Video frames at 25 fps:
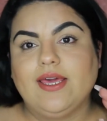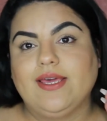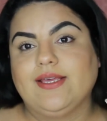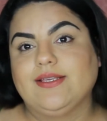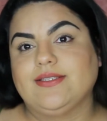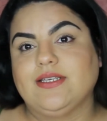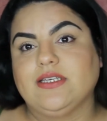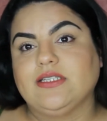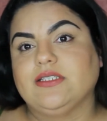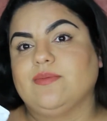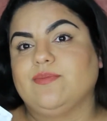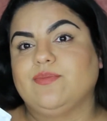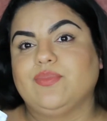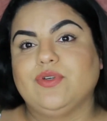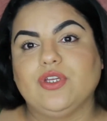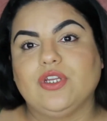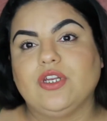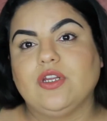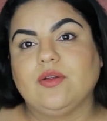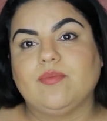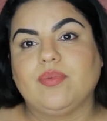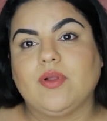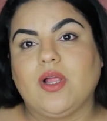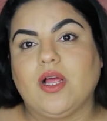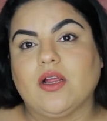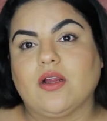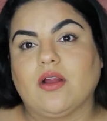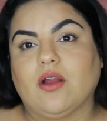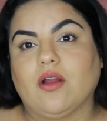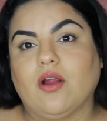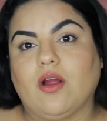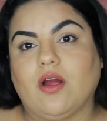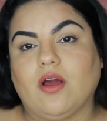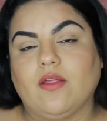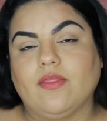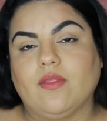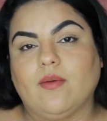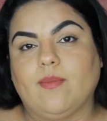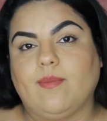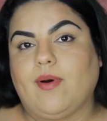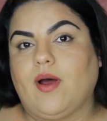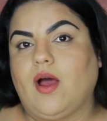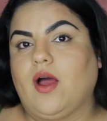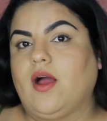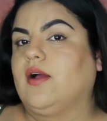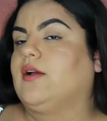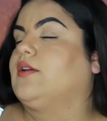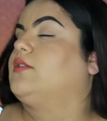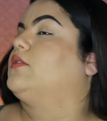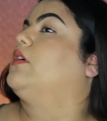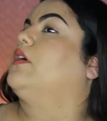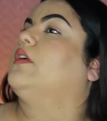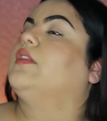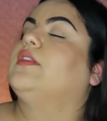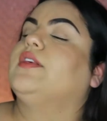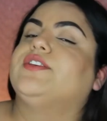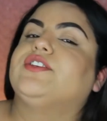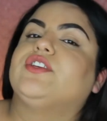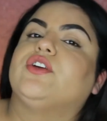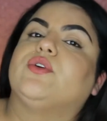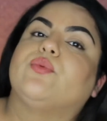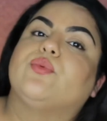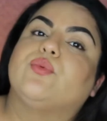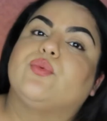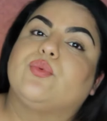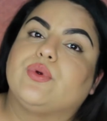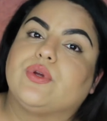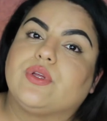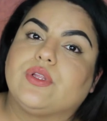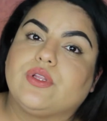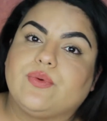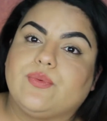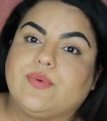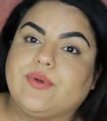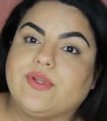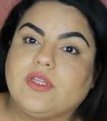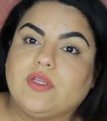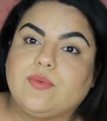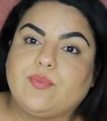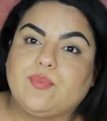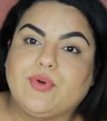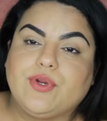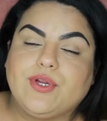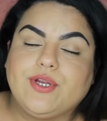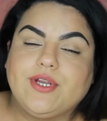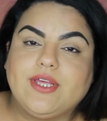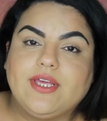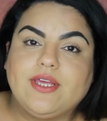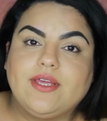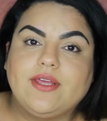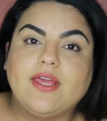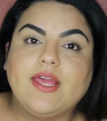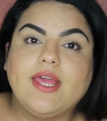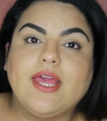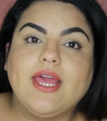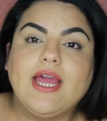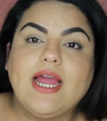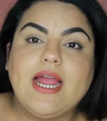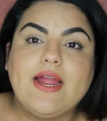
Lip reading: It says Beauty Blogger on the box, and these are really pretty.